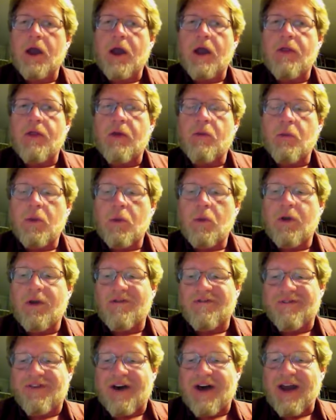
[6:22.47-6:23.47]
and then we would
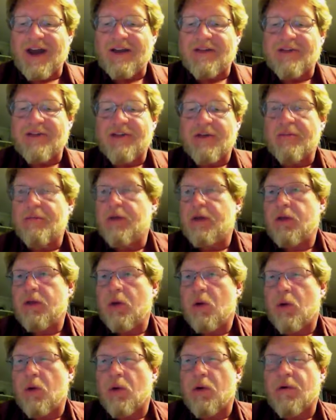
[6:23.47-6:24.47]
invite something in
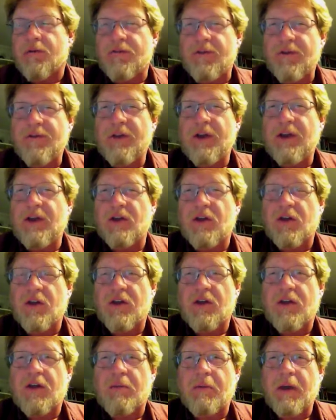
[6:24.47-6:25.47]
the order of 50 to
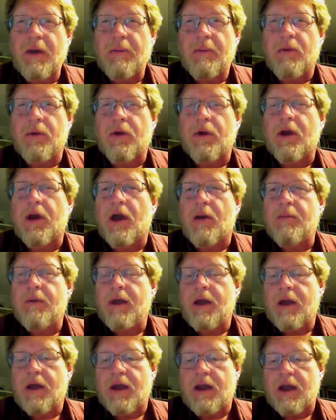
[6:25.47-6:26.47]
60 people to come
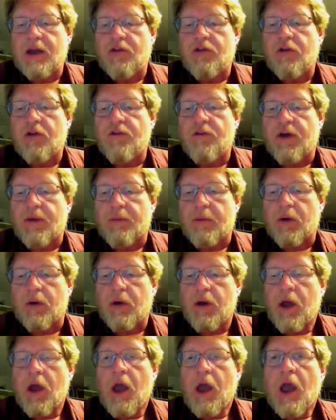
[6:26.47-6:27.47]
in each November